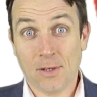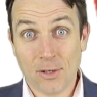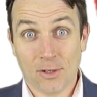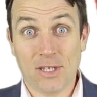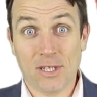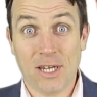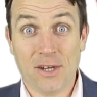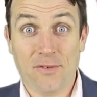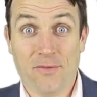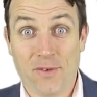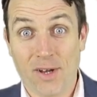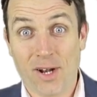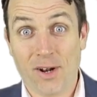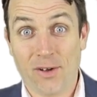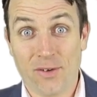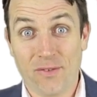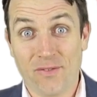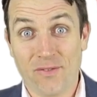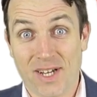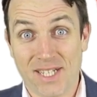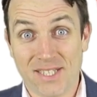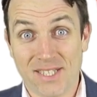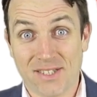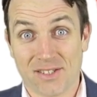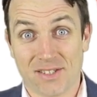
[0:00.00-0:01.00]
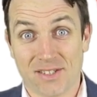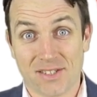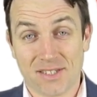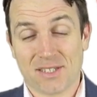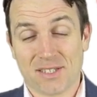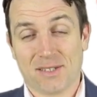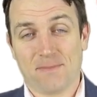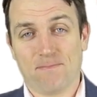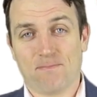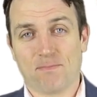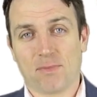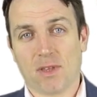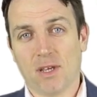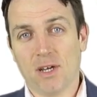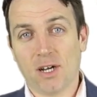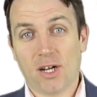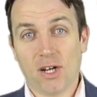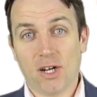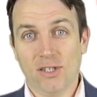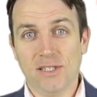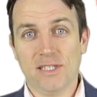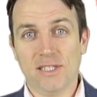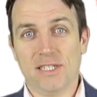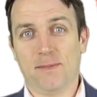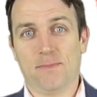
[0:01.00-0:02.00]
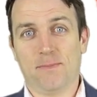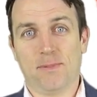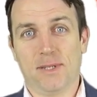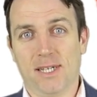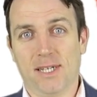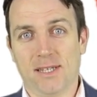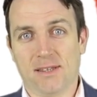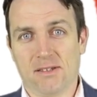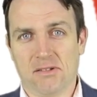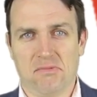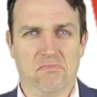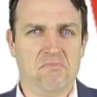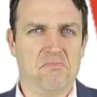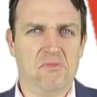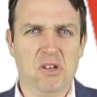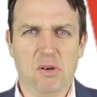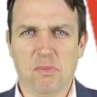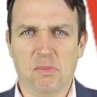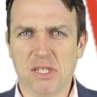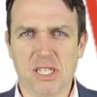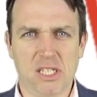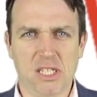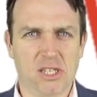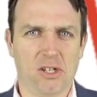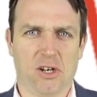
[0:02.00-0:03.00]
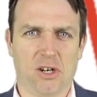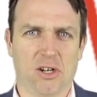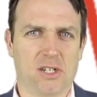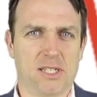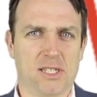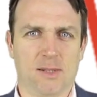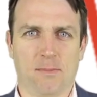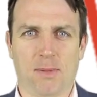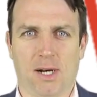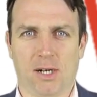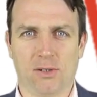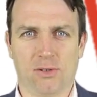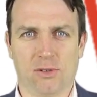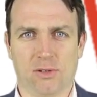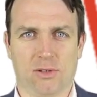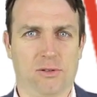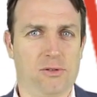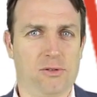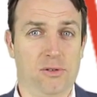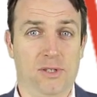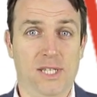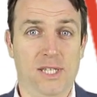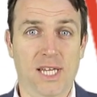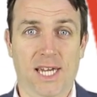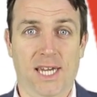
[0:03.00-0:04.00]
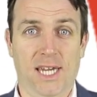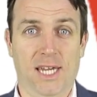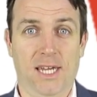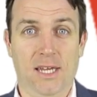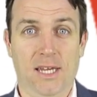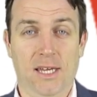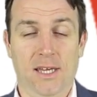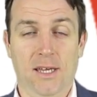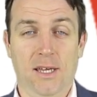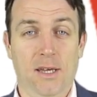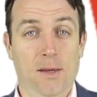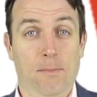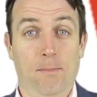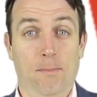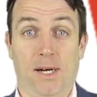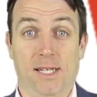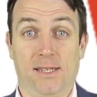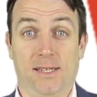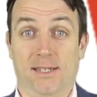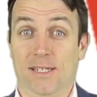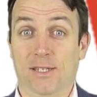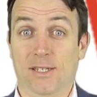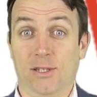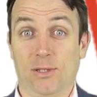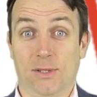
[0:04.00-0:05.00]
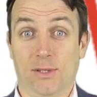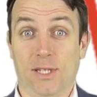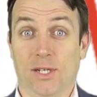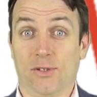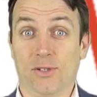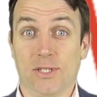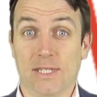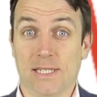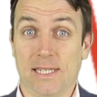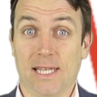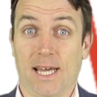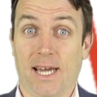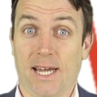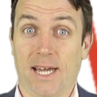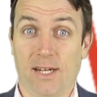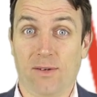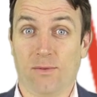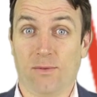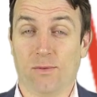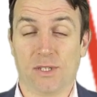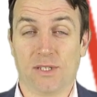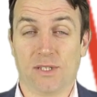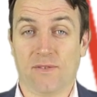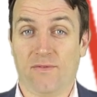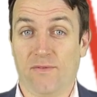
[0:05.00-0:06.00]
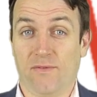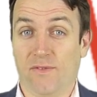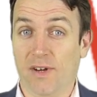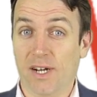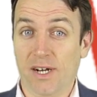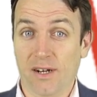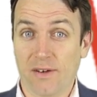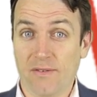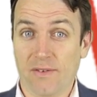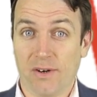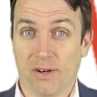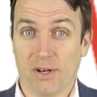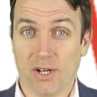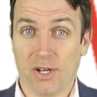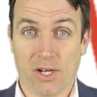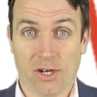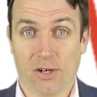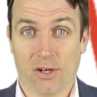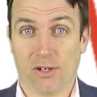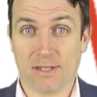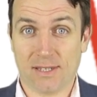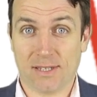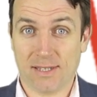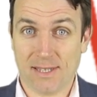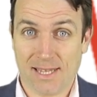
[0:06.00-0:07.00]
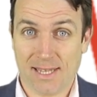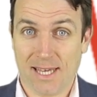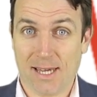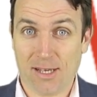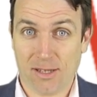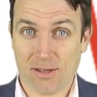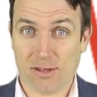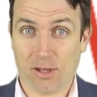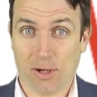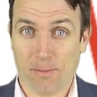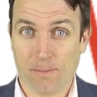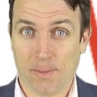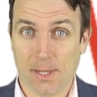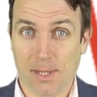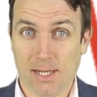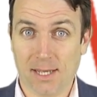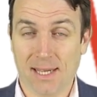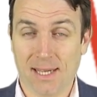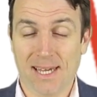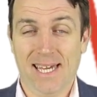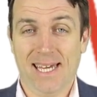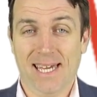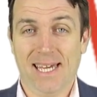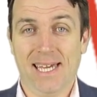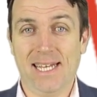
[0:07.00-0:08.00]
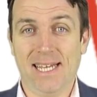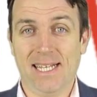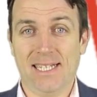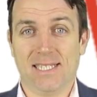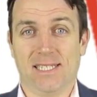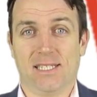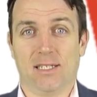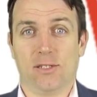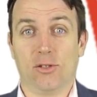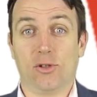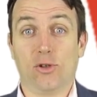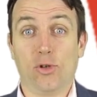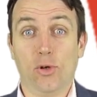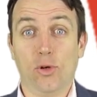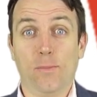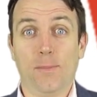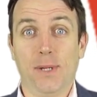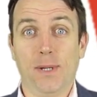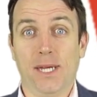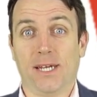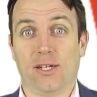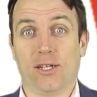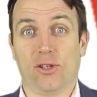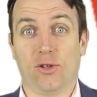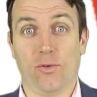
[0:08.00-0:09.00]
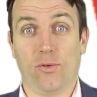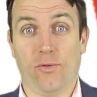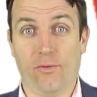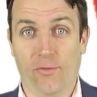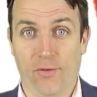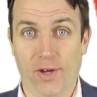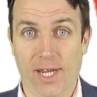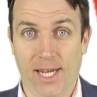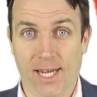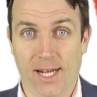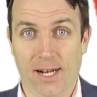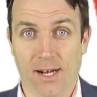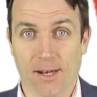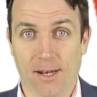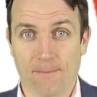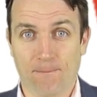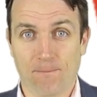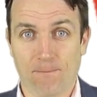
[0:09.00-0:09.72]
Good day, fellow investors. A concept that nobody talks about today, but in two thousand nine was a very, very hot topic, is too big to fail.